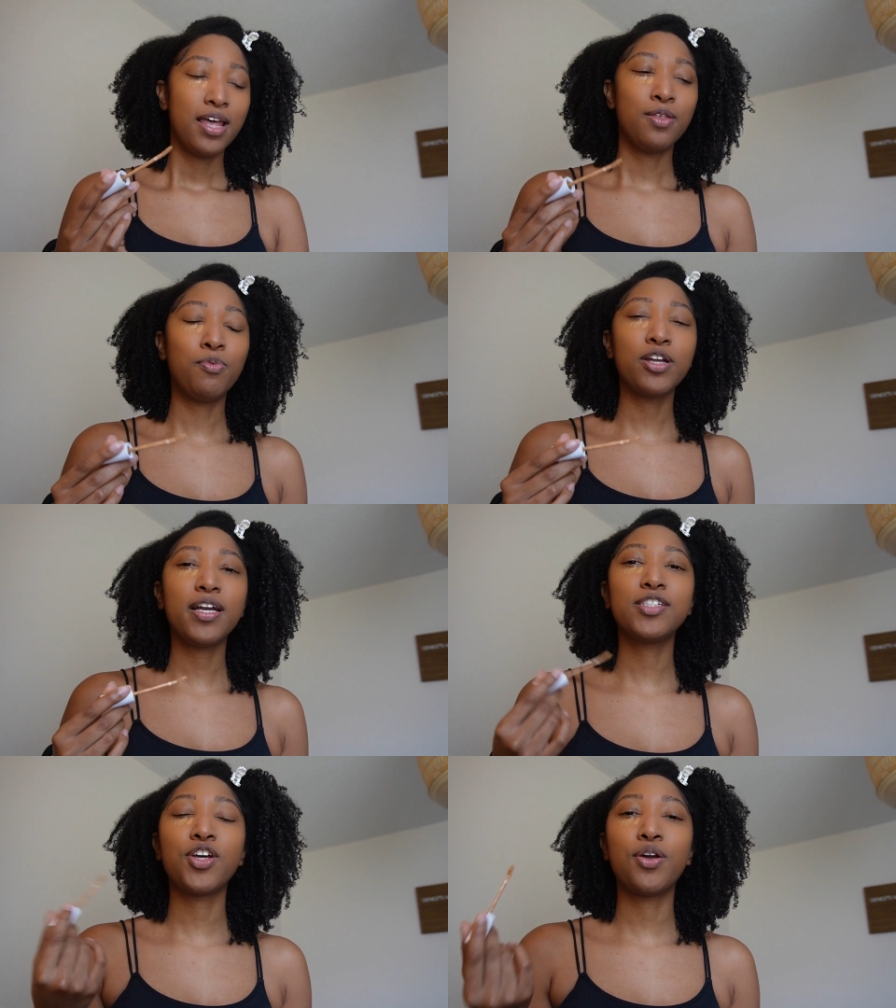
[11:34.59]
The more that
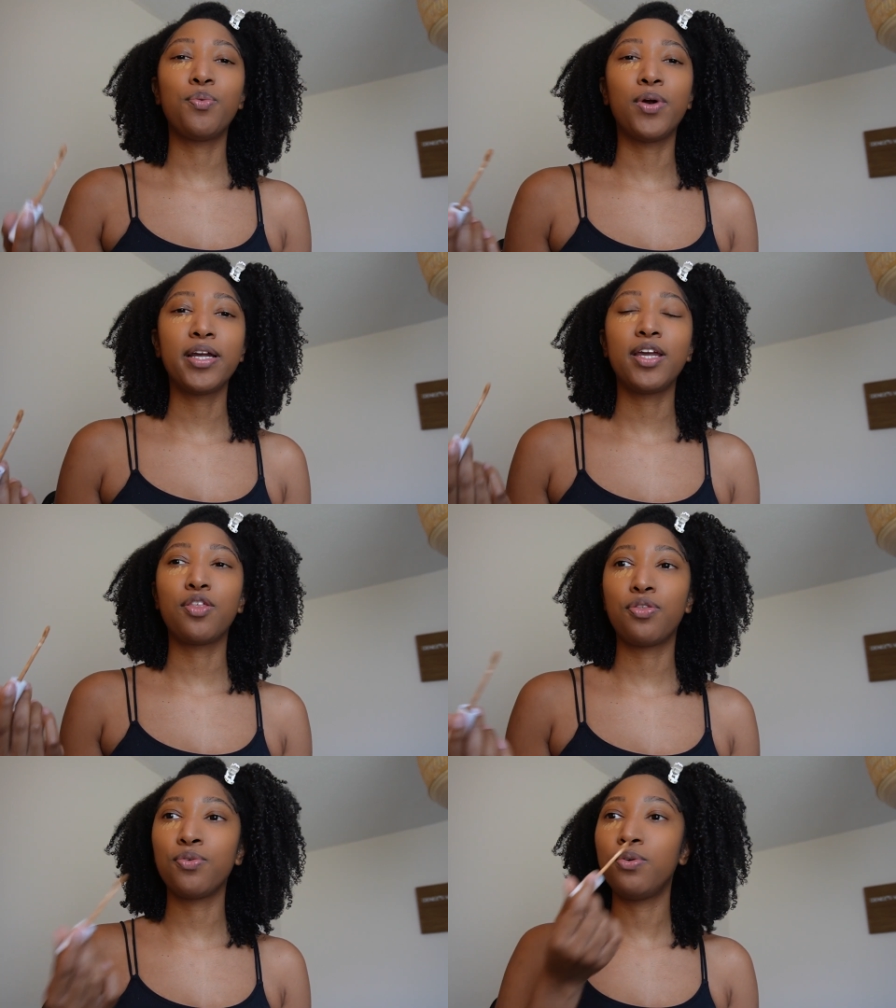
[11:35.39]
I started working
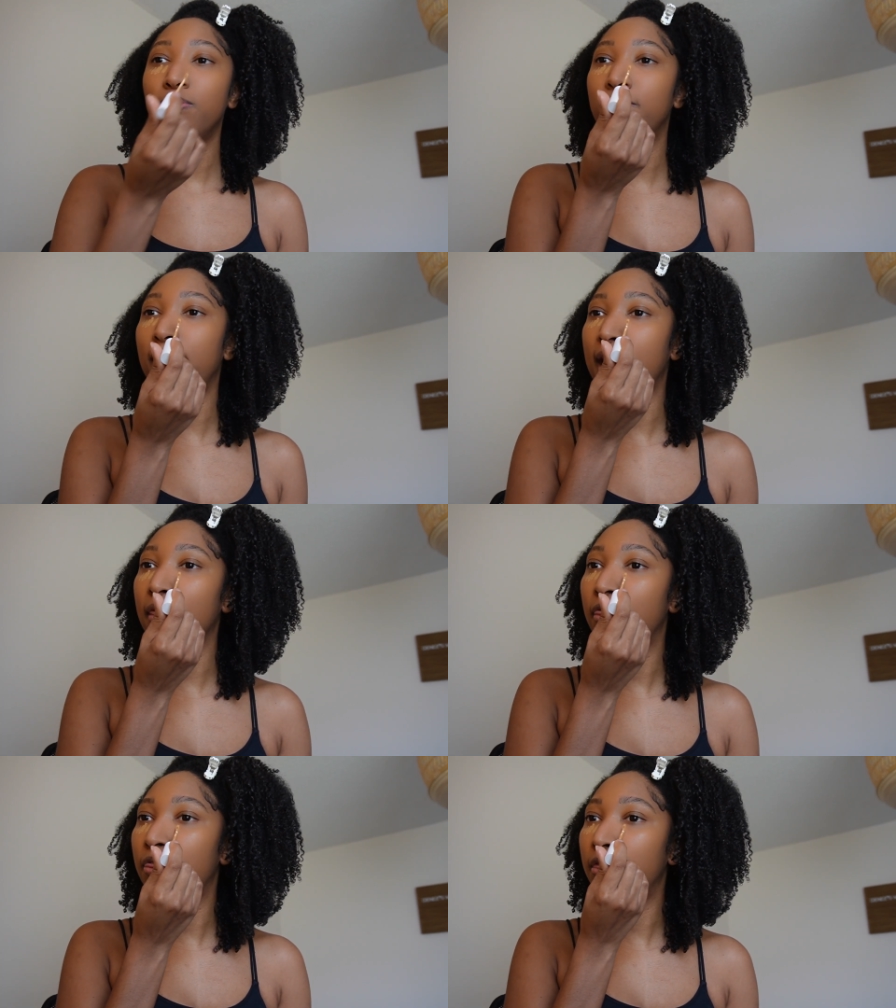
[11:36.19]
through my my
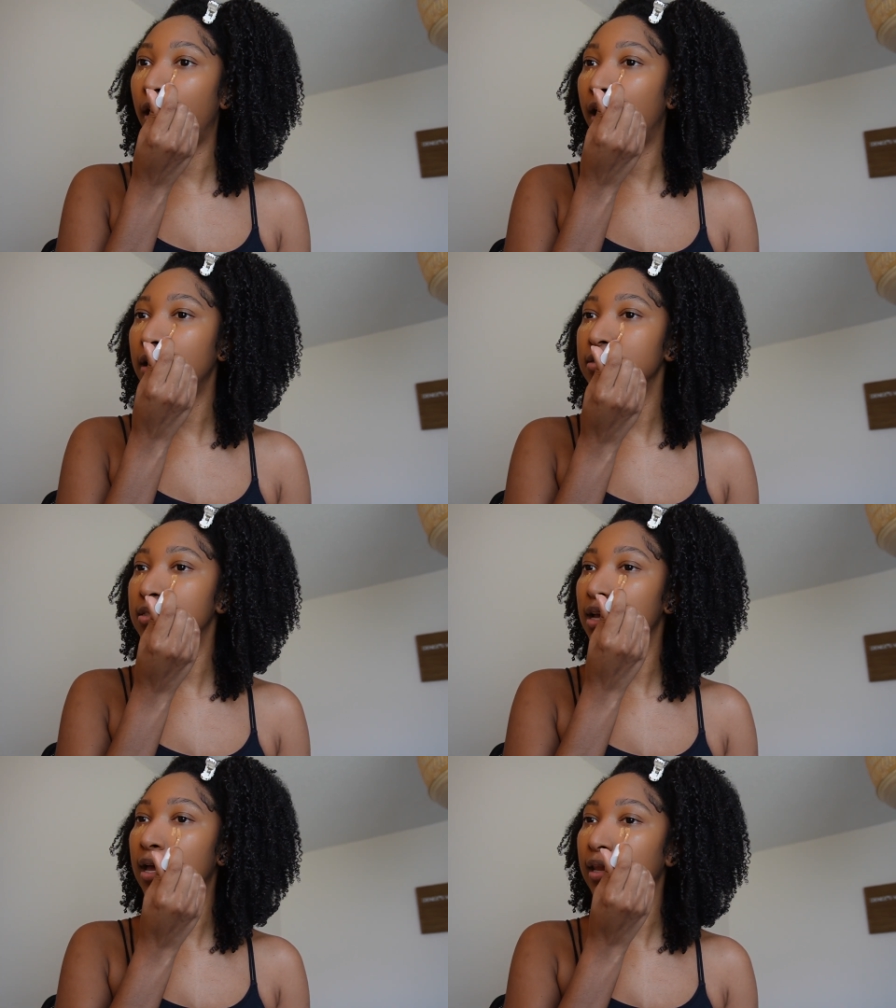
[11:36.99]

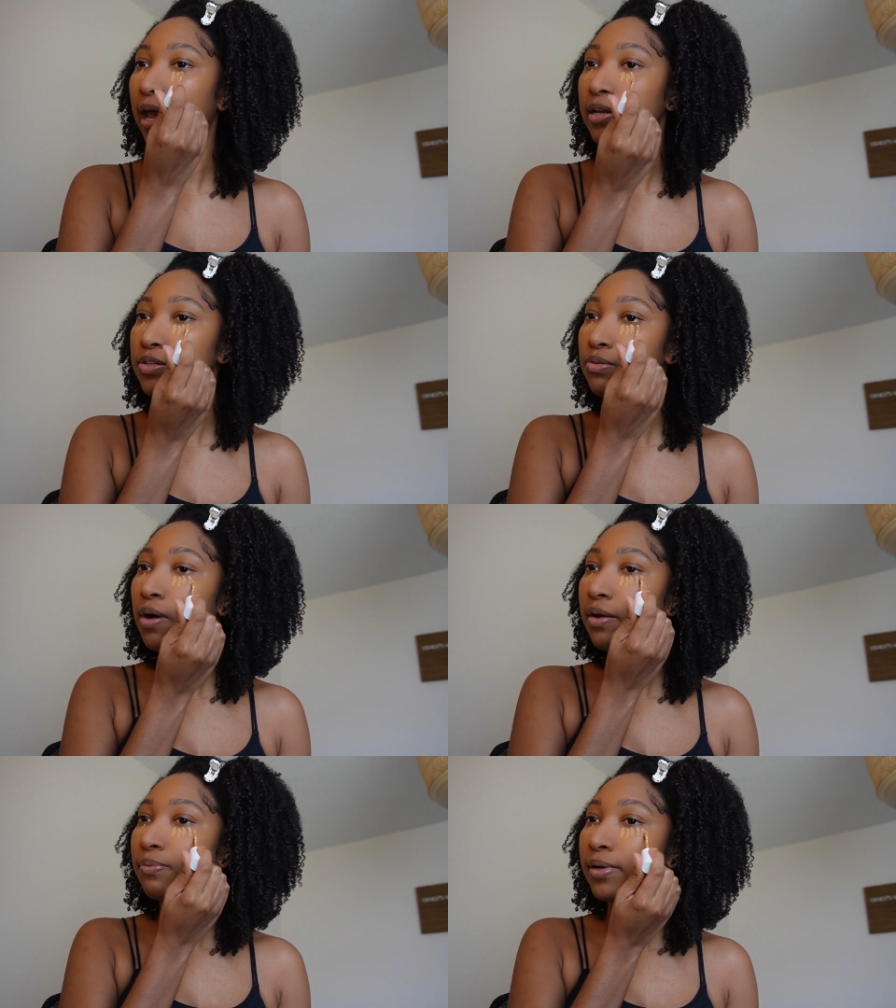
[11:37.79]
thoughts and like, do
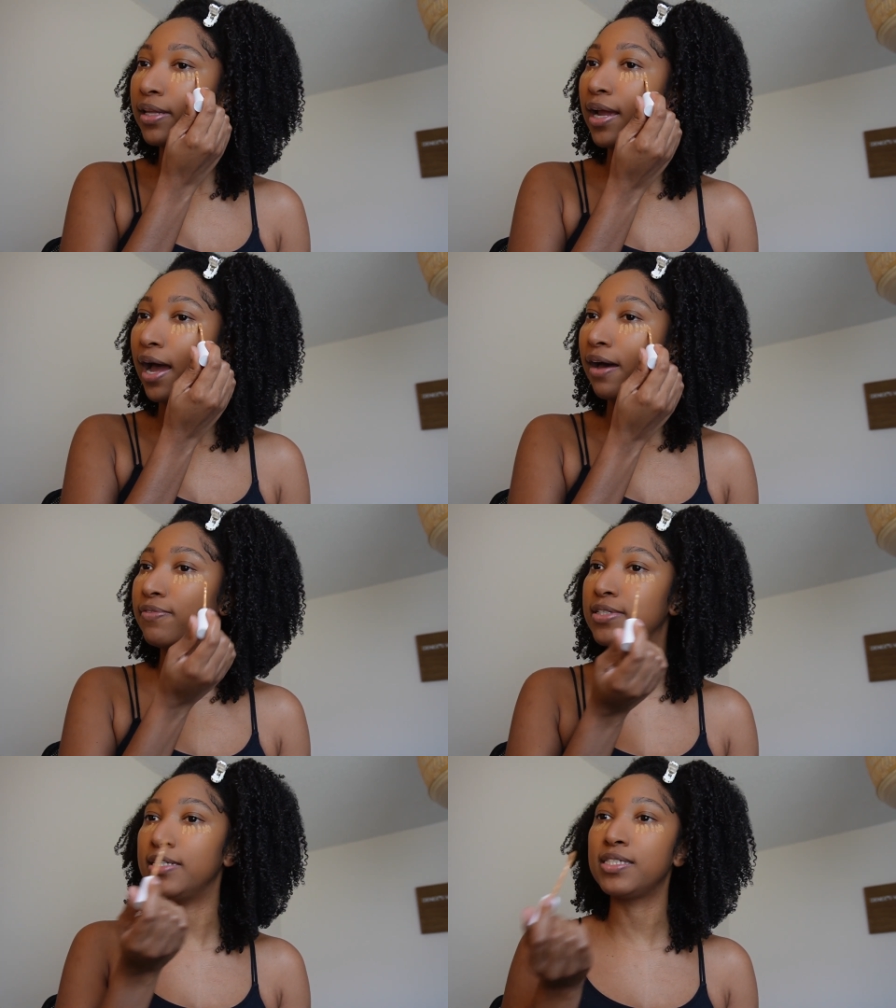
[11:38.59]
I really have
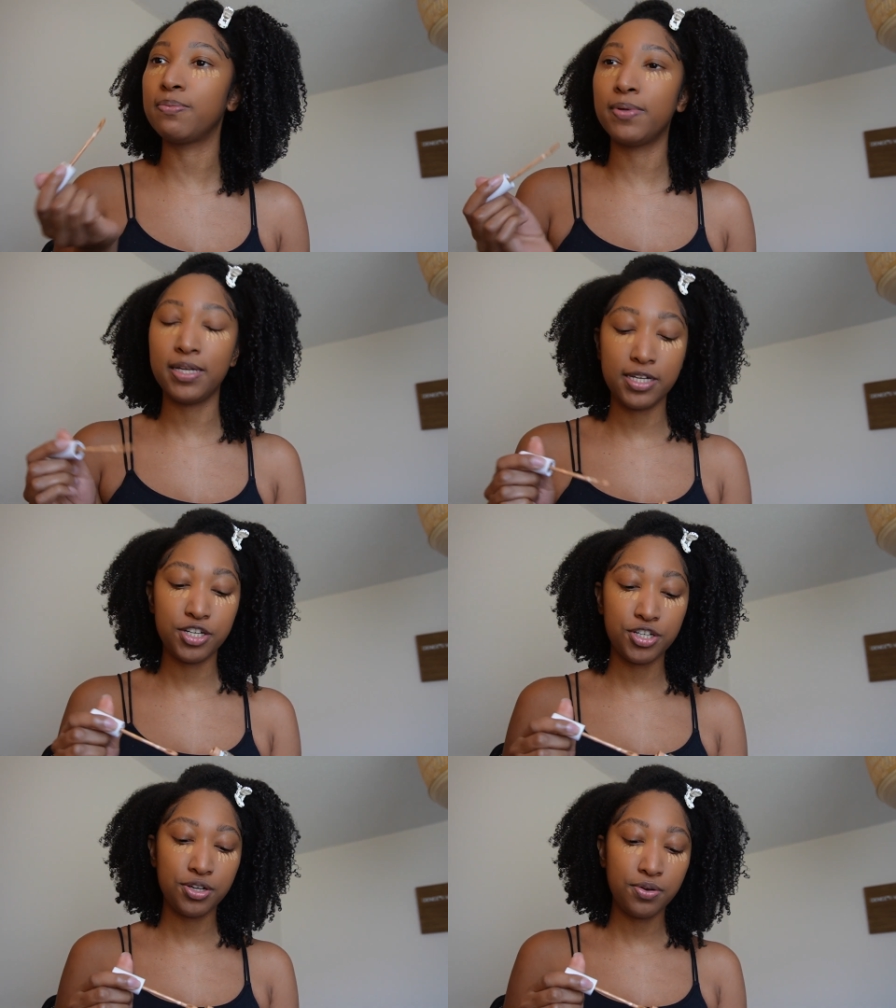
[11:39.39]
a discipline
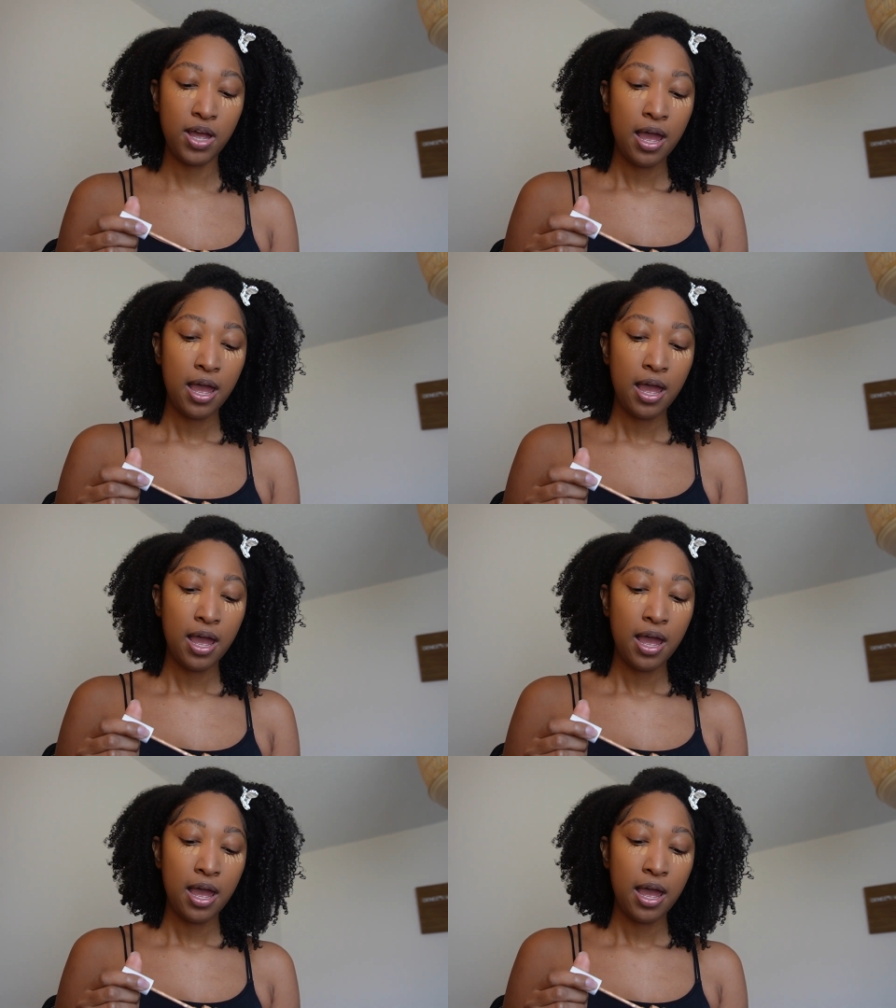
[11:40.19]
issue?